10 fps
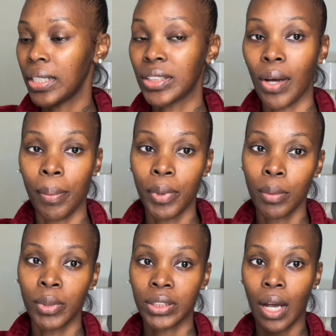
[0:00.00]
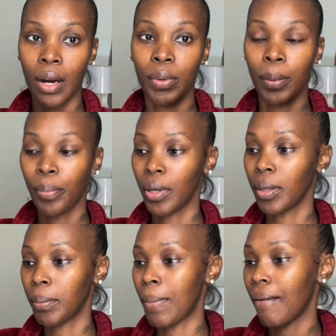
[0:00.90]
so I pretty much already
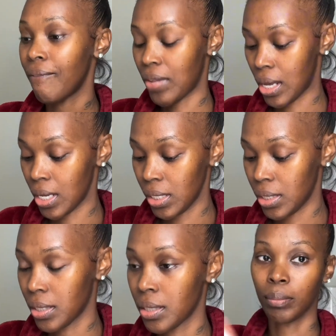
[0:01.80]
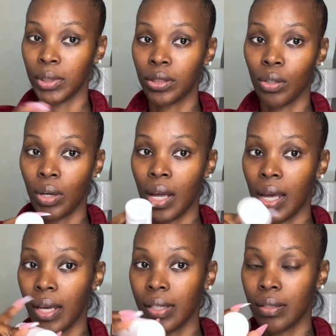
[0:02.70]
prepped my face. I'm just gonna
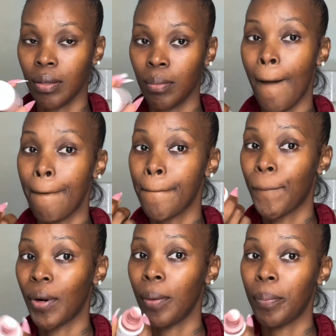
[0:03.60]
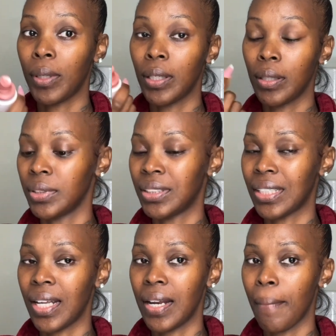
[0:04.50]
add some prepping
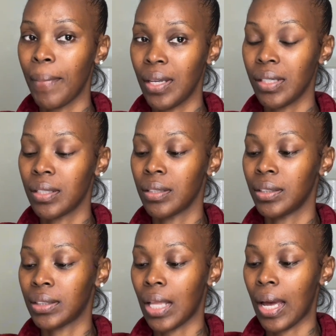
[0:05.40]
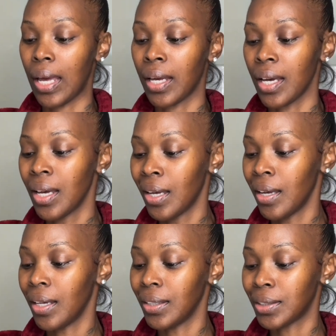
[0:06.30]
setting mist. It's
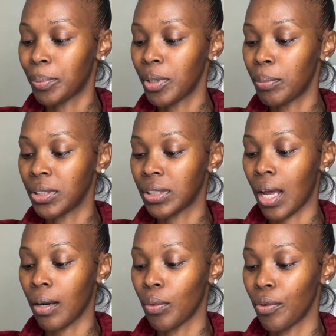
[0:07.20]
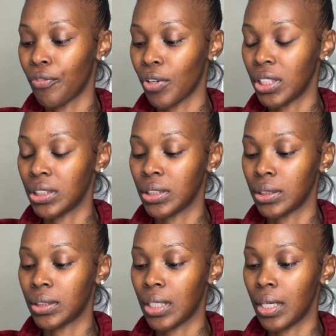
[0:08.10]
pretty much like a refreshing
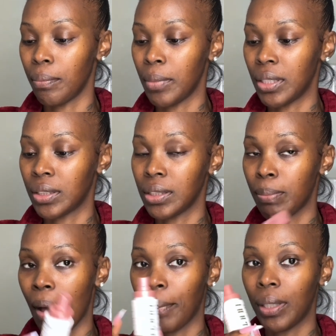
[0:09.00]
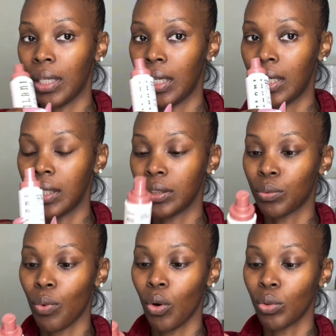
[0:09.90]
setting mist. It's by Maybelline. It's
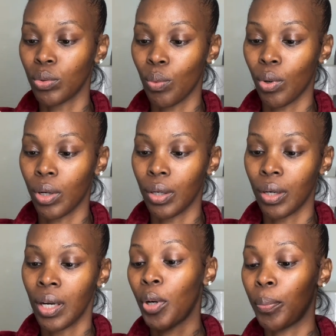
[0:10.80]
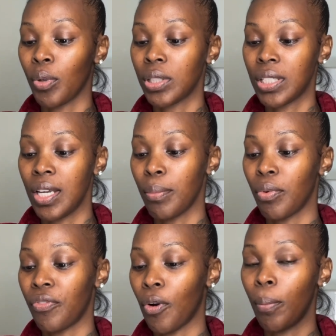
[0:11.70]
rose water. Prep your skin
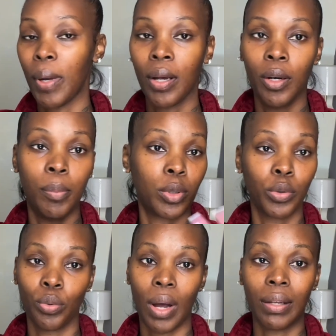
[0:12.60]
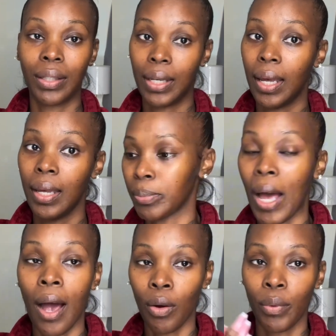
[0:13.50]
before makeup or throughout the day.
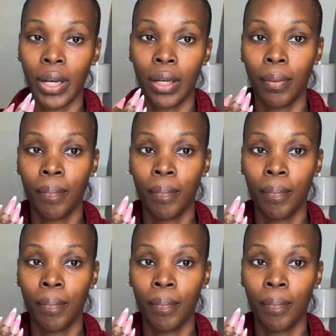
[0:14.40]
I already